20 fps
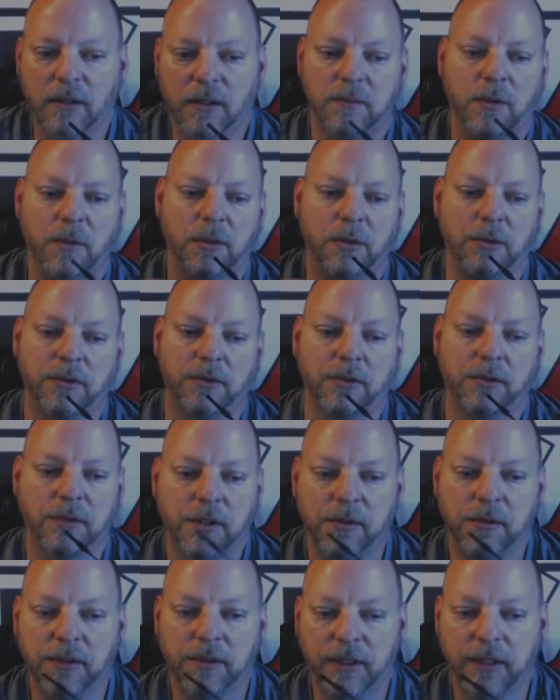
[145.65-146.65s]
The motors that
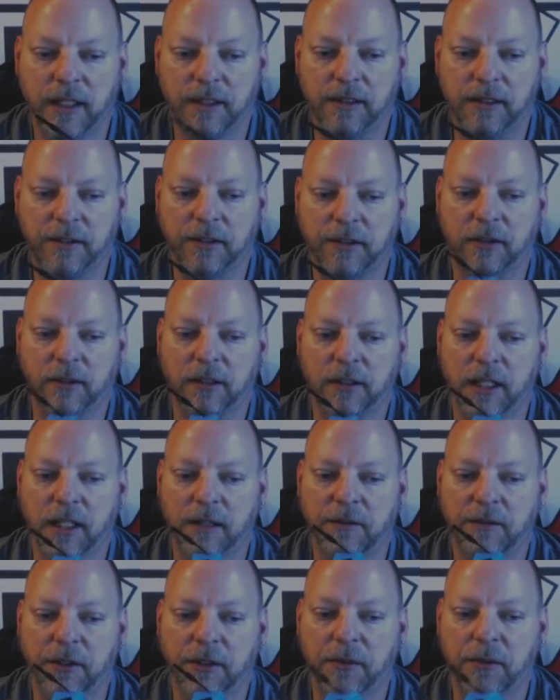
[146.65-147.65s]
are using on this are
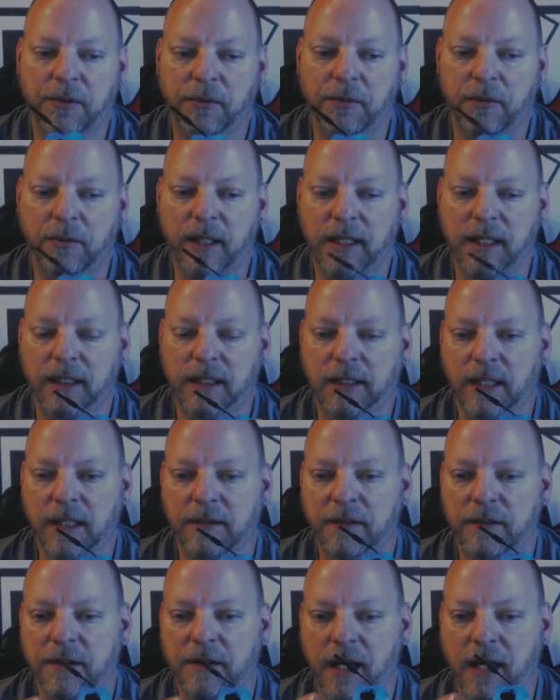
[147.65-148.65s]
1103
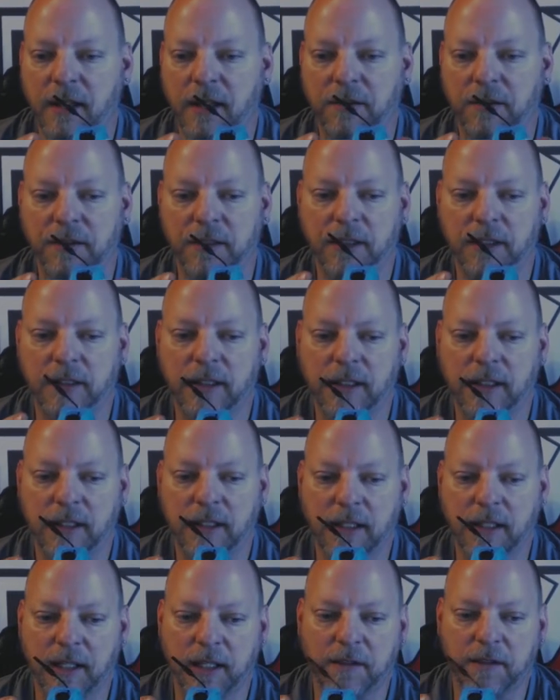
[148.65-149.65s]
11,000
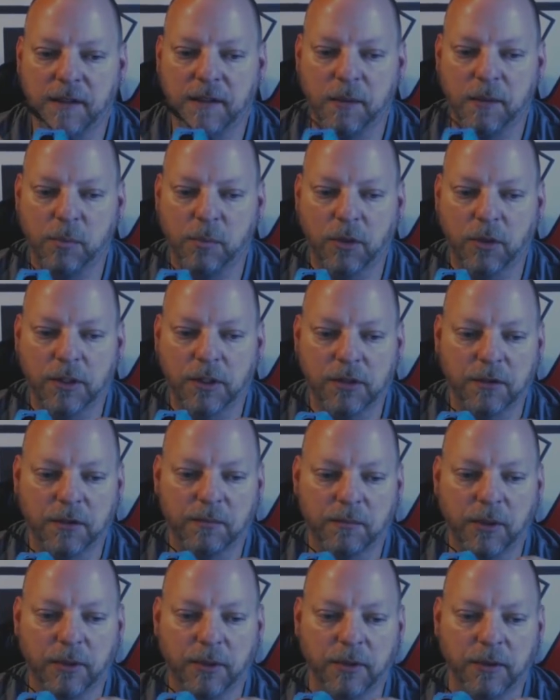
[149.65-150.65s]
kV
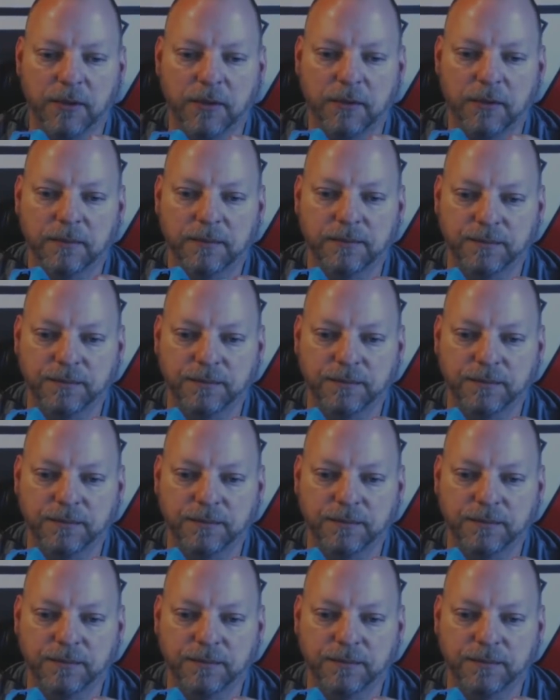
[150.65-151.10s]
brushless motors